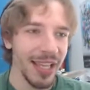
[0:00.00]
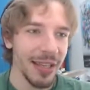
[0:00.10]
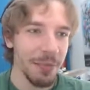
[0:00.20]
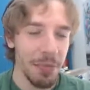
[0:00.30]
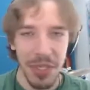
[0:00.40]

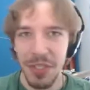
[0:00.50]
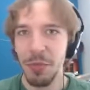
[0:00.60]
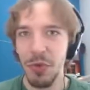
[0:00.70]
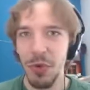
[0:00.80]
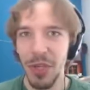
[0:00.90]

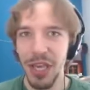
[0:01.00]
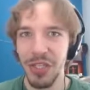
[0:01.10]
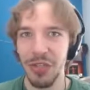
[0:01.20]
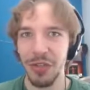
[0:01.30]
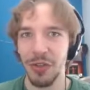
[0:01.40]

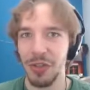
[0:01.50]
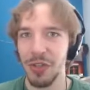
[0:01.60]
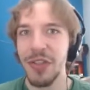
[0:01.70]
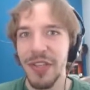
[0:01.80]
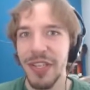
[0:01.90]
Miscommunication. Just
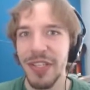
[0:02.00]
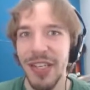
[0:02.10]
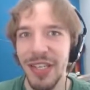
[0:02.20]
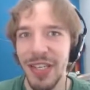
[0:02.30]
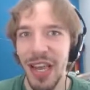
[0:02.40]
because I
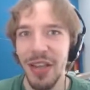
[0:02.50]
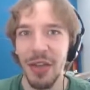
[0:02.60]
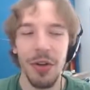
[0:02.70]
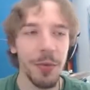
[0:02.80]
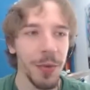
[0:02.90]
said tank and
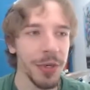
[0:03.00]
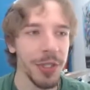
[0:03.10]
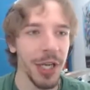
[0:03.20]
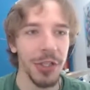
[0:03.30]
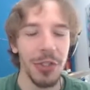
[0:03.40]
not water
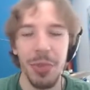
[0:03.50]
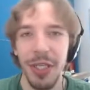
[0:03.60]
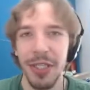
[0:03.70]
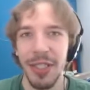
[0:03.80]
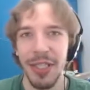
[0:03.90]
tank. Just
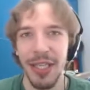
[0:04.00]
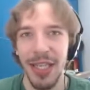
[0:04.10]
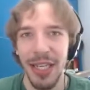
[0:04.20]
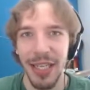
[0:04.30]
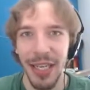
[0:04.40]
because I said
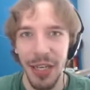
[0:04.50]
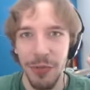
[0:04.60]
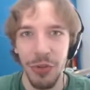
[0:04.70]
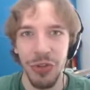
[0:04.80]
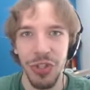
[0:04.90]
at the end of
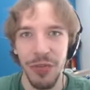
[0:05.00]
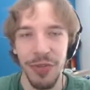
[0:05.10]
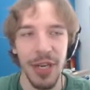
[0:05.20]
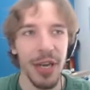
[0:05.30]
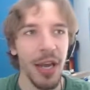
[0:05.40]
your shift
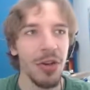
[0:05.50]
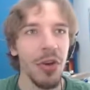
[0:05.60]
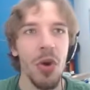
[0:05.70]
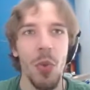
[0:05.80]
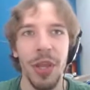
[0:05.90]
and not
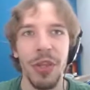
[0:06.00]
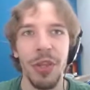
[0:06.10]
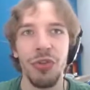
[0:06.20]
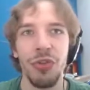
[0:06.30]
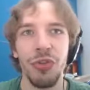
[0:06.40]
when you
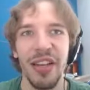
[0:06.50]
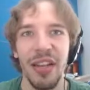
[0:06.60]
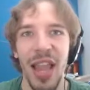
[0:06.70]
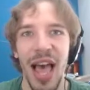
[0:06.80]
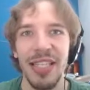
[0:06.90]
check the
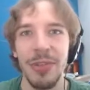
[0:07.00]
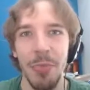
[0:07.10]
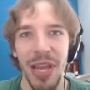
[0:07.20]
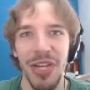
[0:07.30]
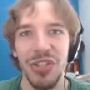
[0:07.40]
last
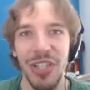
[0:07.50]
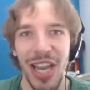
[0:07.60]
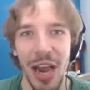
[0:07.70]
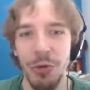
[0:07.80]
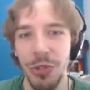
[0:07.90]
patient
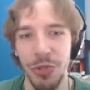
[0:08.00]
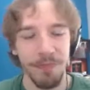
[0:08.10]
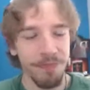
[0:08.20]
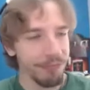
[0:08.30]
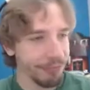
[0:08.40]
out.
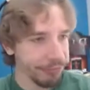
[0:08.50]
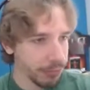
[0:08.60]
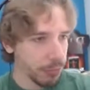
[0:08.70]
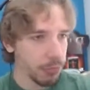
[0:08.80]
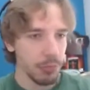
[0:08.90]

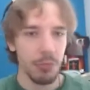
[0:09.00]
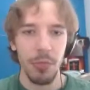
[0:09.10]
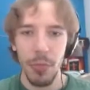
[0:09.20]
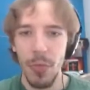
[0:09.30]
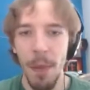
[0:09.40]

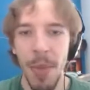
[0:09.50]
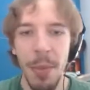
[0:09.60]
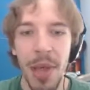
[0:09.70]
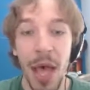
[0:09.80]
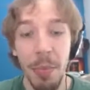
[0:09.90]
My
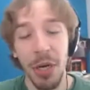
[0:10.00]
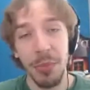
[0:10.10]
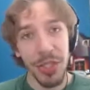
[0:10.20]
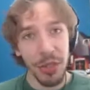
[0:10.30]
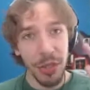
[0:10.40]
bad, but I'm
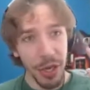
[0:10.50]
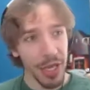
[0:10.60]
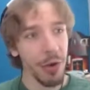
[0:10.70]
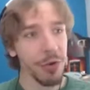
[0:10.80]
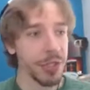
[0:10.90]
still gonna
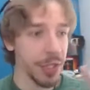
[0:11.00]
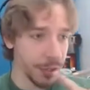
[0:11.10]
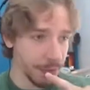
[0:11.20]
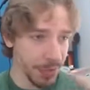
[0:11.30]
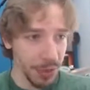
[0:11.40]
count this as
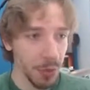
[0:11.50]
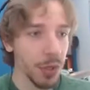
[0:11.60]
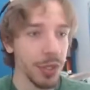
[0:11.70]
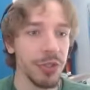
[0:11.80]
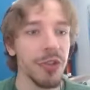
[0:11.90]
being
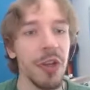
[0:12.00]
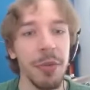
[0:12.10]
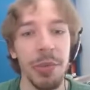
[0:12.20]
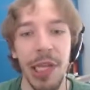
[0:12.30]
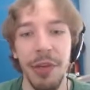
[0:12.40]
one solid
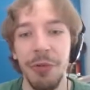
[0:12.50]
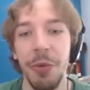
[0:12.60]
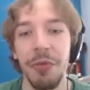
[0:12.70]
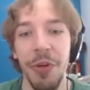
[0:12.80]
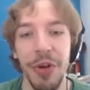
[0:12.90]
playthrough
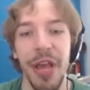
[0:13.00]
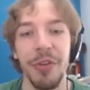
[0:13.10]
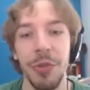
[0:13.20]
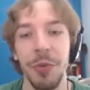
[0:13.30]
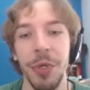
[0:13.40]
without having
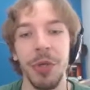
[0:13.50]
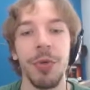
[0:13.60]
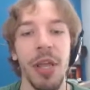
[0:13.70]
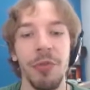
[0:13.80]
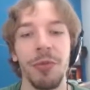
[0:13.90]
to redo a
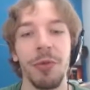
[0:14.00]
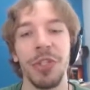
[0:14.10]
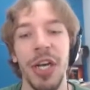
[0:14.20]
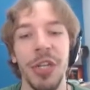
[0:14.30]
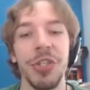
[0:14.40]
level for a
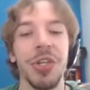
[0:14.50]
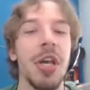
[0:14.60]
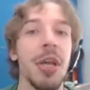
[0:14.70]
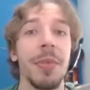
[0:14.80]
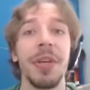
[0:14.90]
challenge,
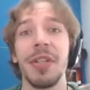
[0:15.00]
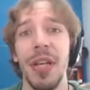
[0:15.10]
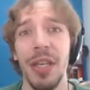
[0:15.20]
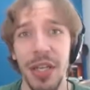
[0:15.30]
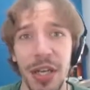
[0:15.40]
because I
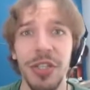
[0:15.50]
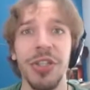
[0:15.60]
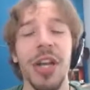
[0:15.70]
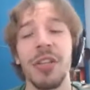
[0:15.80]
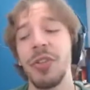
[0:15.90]
got the
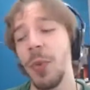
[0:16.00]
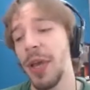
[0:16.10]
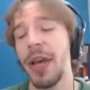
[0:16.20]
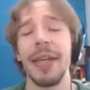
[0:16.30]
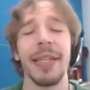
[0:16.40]
challenge the way
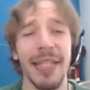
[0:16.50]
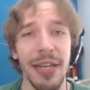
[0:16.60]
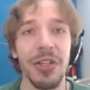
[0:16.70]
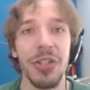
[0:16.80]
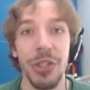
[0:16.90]
I
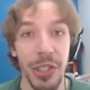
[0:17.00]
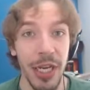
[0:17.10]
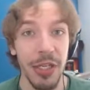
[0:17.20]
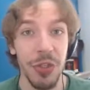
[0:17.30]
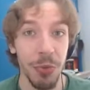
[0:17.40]
intended the
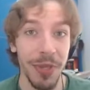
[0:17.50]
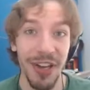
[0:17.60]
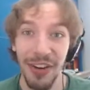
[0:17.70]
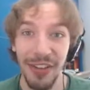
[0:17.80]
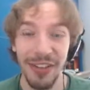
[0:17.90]
challenge to be
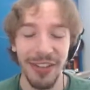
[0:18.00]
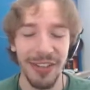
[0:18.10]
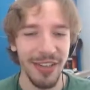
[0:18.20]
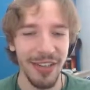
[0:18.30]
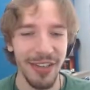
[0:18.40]
gotten.
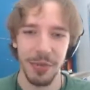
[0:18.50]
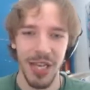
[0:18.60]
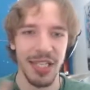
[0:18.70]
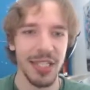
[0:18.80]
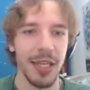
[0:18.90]
I'm
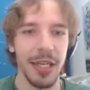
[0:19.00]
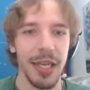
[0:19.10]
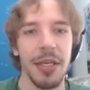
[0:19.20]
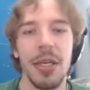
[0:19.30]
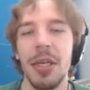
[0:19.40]
sassy like that.
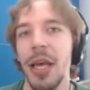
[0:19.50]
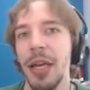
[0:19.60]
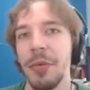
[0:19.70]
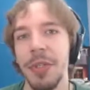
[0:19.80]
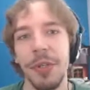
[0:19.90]
And I'm
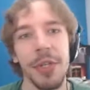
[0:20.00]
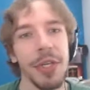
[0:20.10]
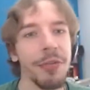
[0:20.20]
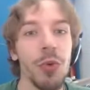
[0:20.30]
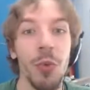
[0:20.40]
still gonna give
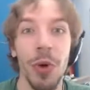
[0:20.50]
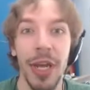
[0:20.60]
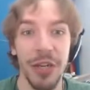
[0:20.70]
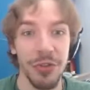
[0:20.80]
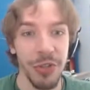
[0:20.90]
you one
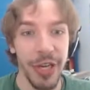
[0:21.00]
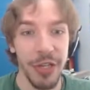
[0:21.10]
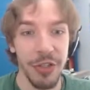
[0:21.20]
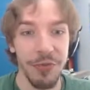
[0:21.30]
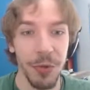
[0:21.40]
extra challenge
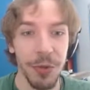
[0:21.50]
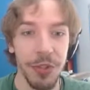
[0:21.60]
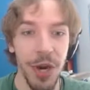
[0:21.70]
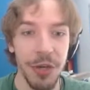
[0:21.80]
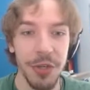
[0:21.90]
level.
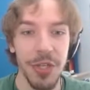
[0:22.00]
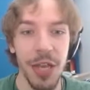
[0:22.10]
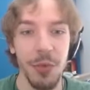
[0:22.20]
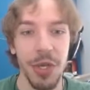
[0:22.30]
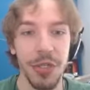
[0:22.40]
Doctors can't
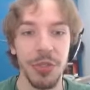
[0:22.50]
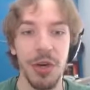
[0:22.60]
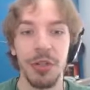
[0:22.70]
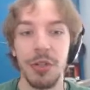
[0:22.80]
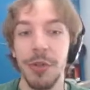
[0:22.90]
wait.
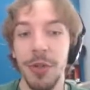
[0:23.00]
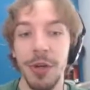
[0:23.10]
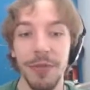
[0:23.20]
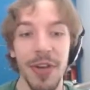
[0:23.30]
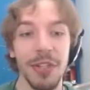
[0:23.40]
Doctors lose hearts
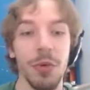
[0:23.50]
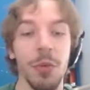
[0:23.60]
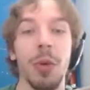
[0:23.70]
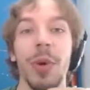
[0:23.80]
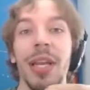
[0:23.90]
faster
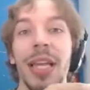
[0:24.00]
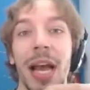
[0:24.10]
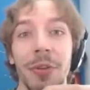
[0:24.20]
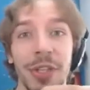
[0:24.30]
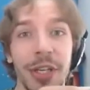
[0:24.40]
while waiting
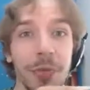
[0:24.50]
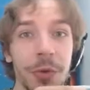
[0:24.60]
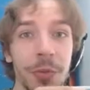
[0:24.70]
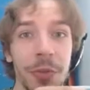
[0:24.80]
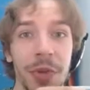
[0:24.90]
outside the
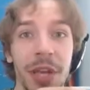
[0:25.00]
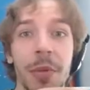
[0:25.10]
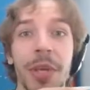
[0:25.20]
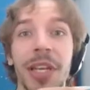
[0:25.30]
room, so get them in as